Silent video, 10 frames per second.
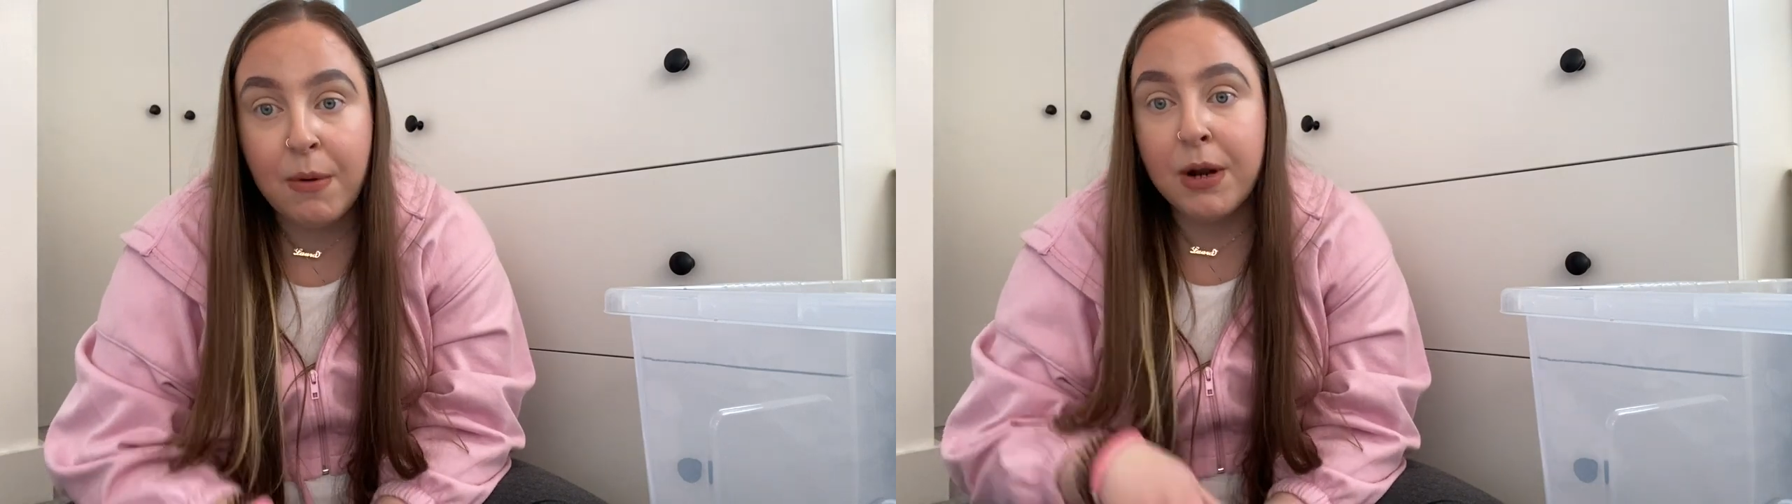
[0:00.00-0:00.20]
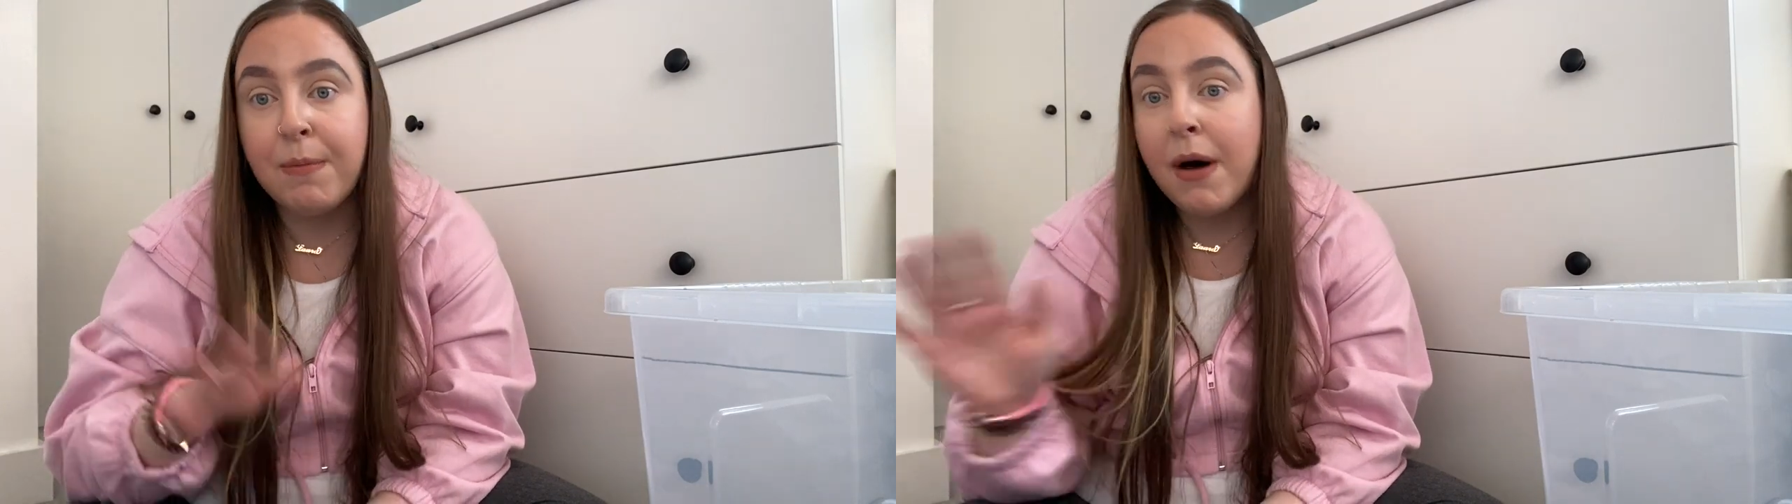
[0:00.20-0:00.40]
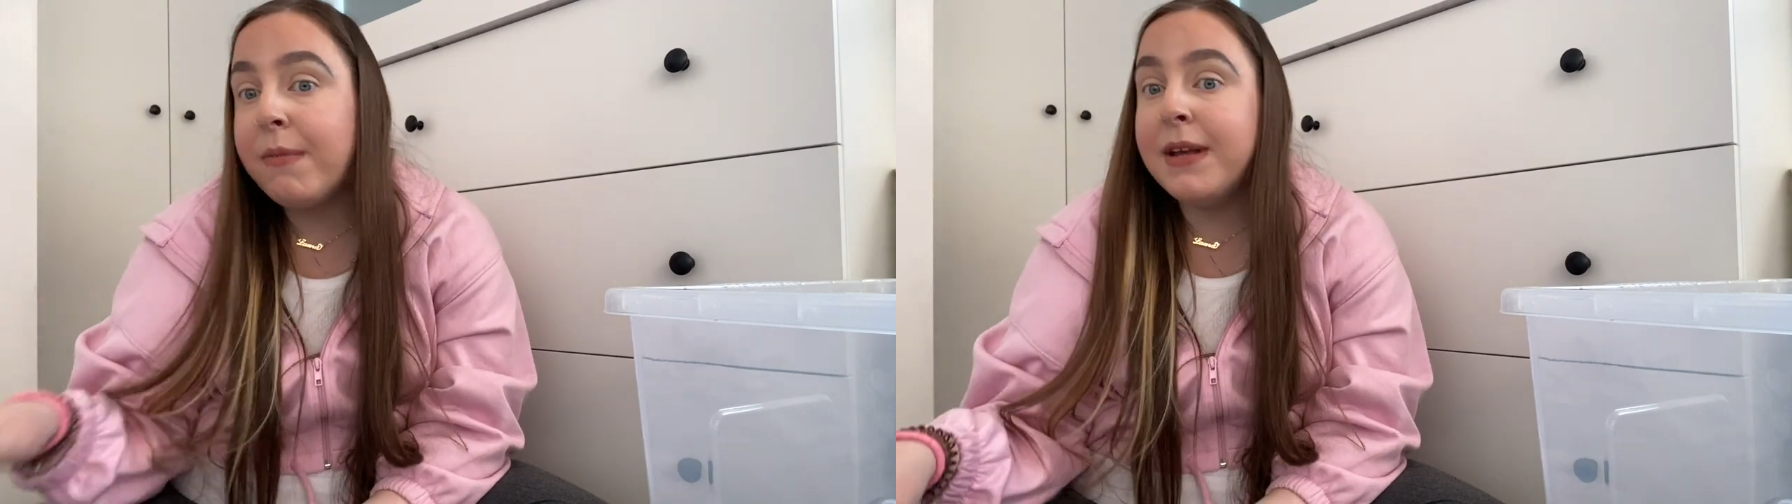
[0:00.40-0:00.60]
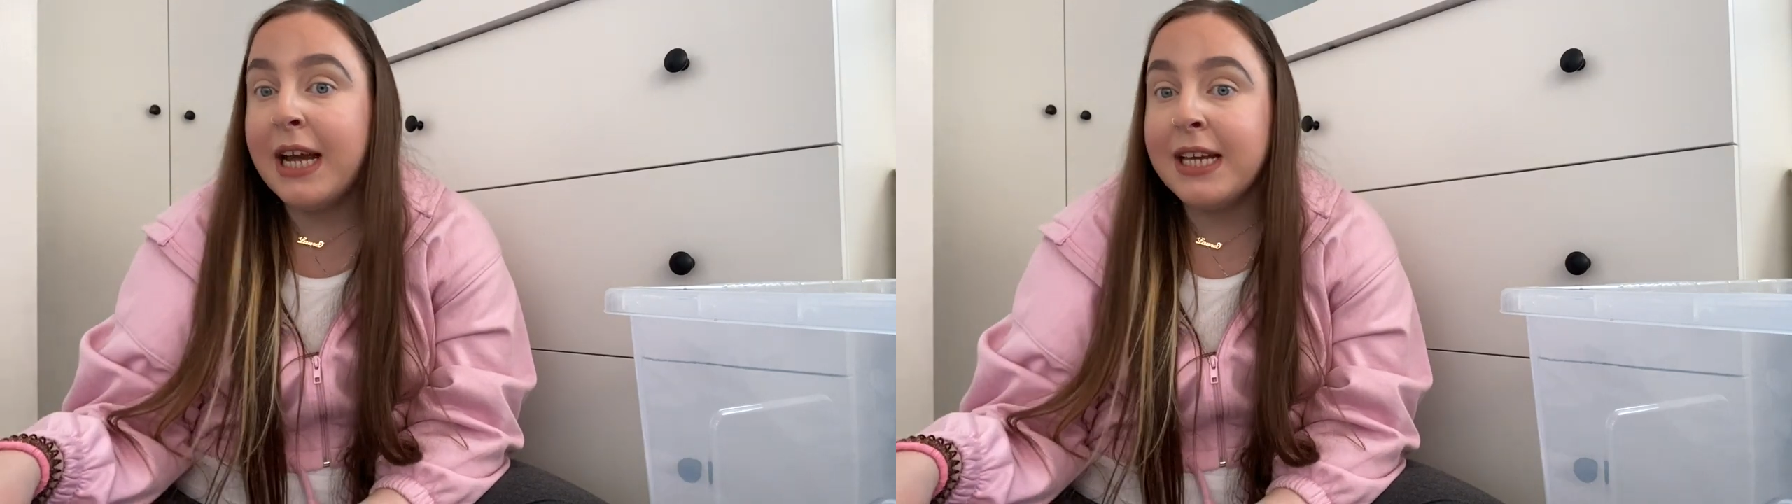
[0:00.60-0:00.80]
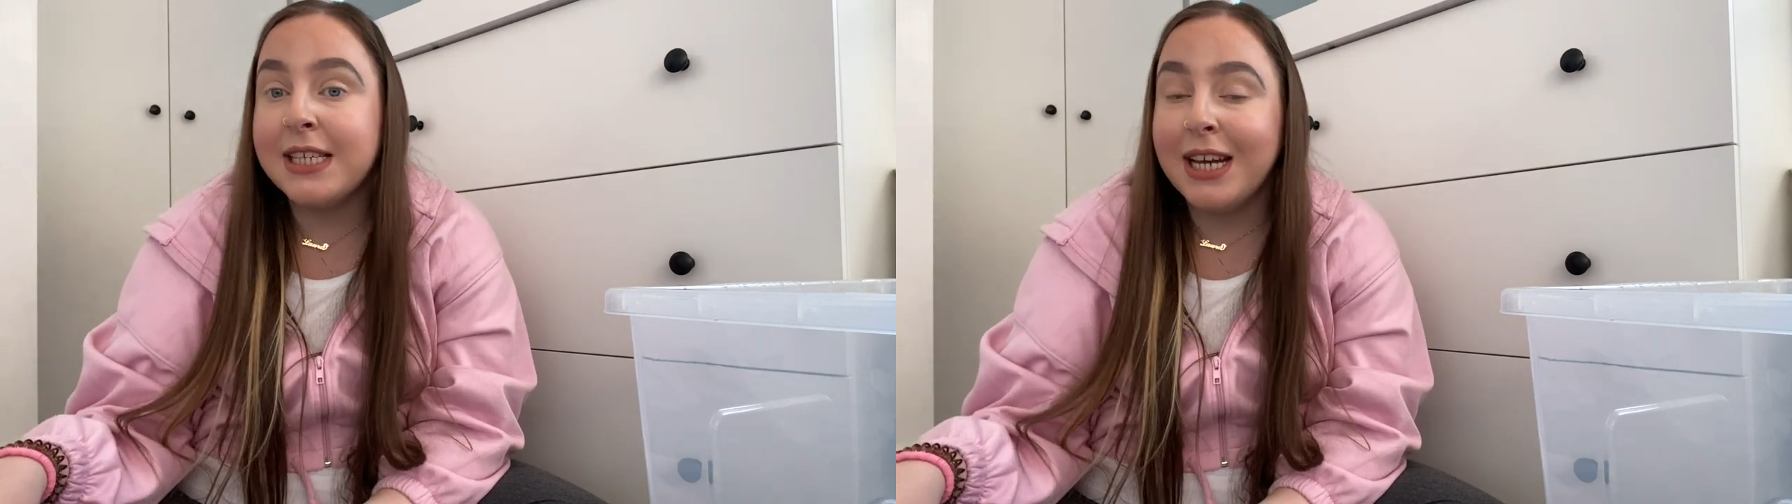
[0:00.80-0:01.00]
I'm going to pop
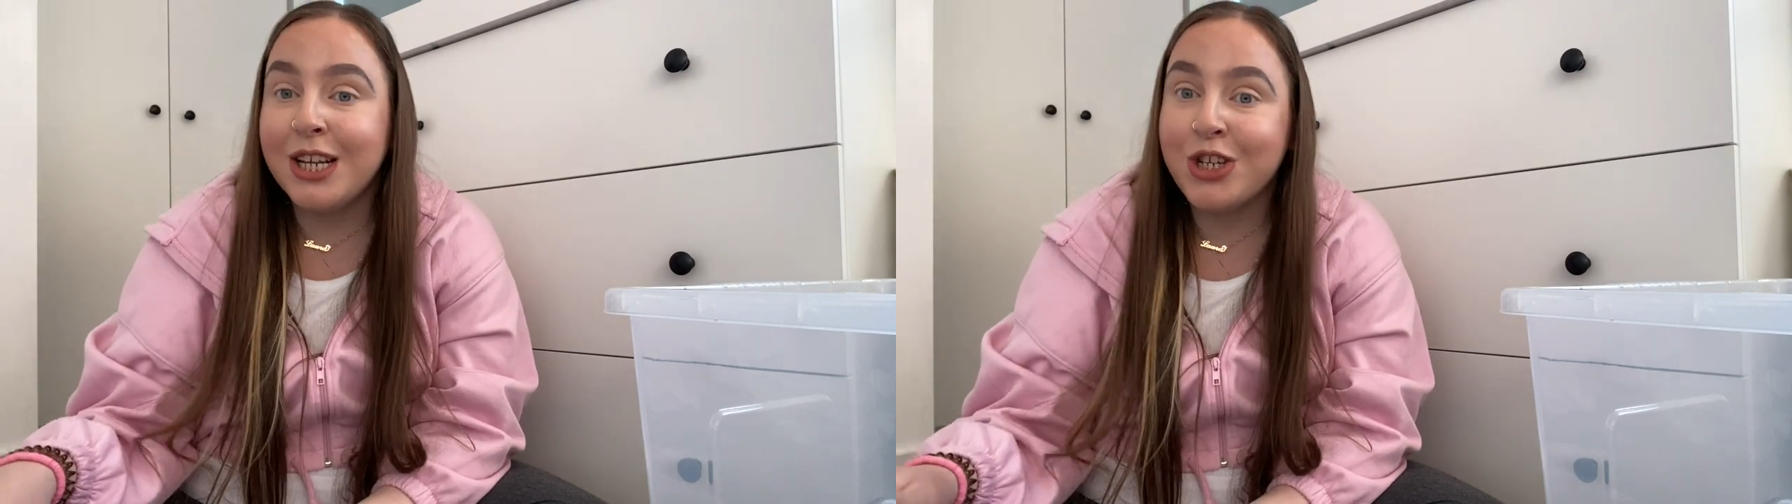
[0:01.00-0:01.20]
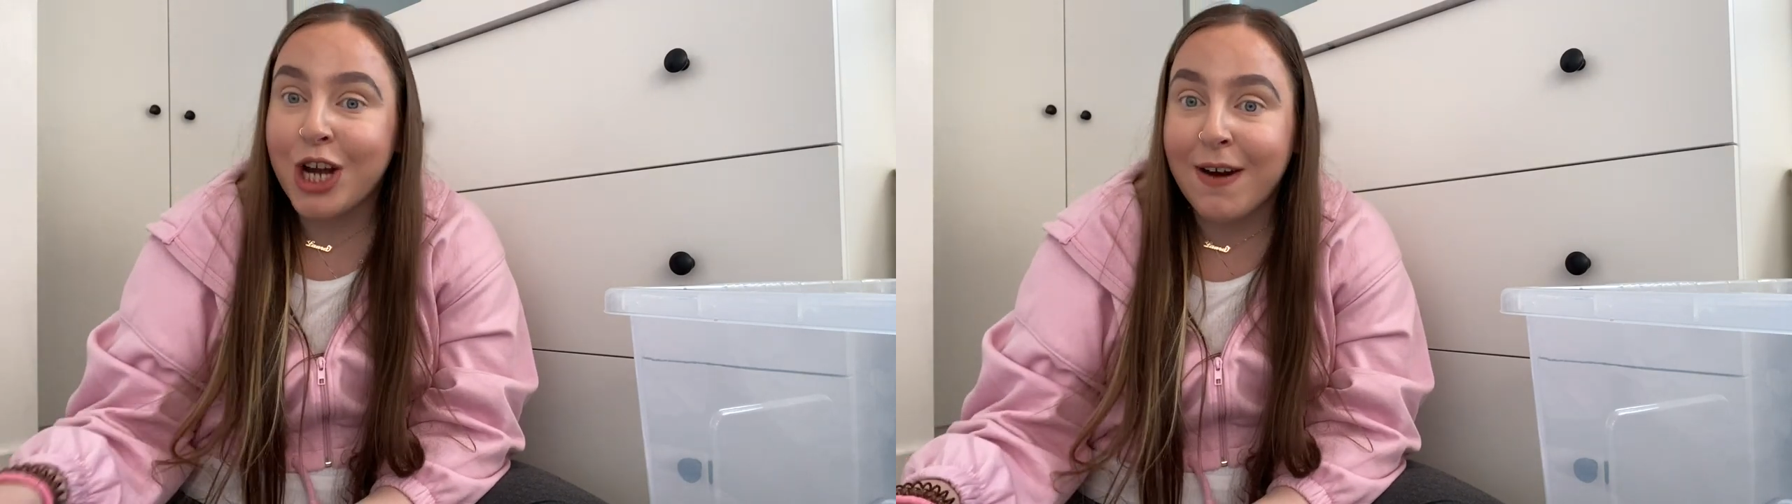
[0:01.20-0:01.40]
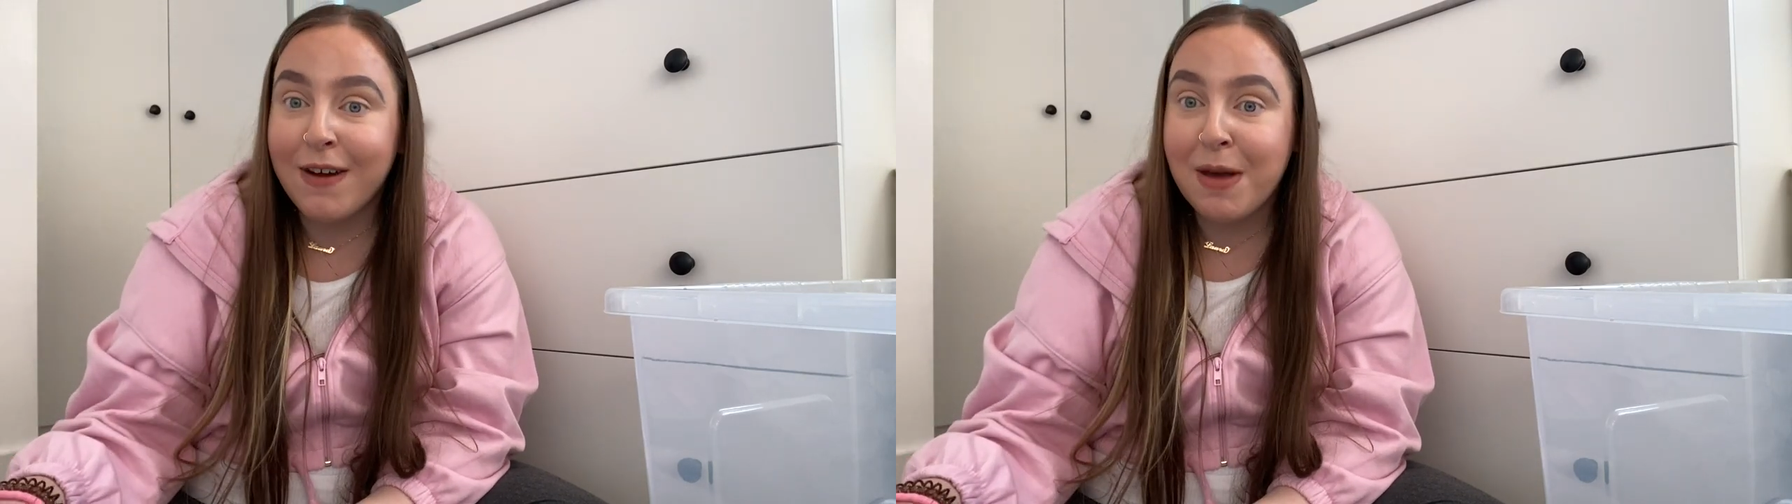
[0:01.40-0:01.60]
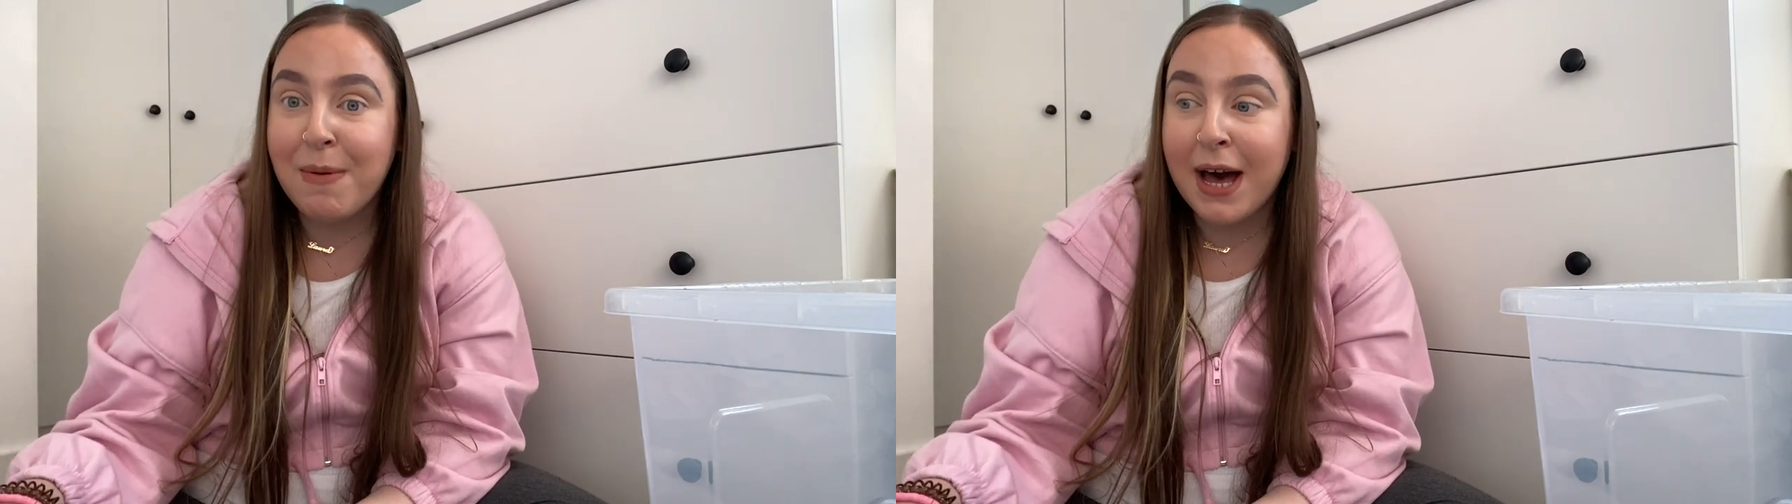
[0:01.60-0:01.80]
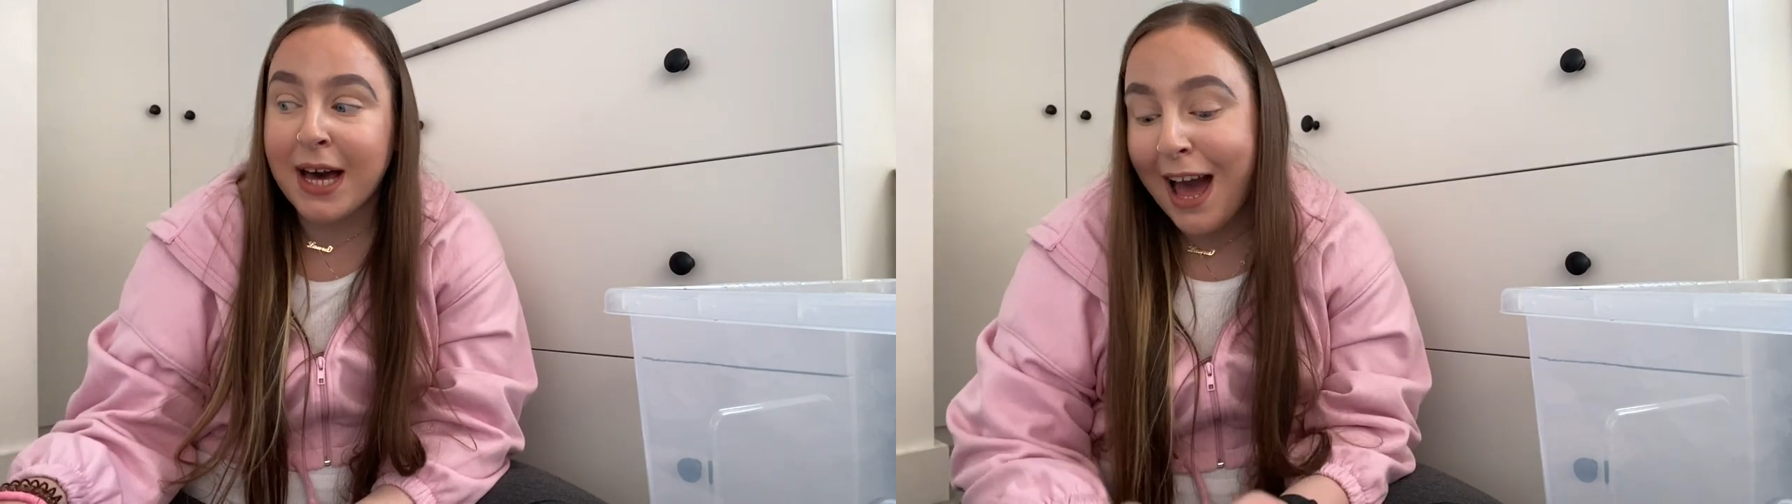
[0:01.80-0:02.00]
these in a charity bag